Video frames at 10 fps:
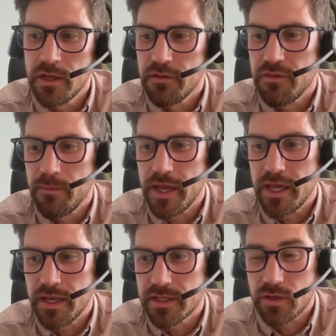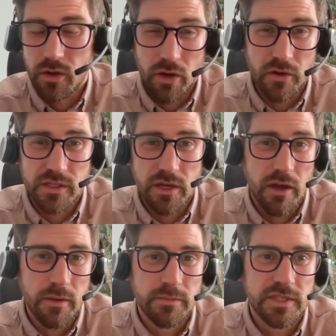For me, it took a long
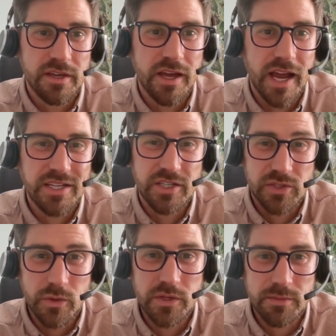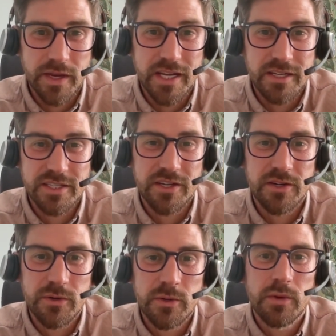time to actually talk to my inner
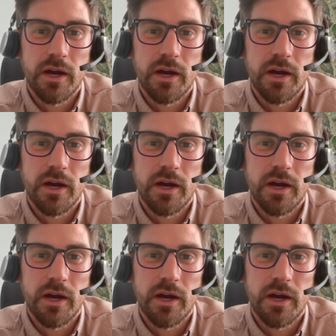circle.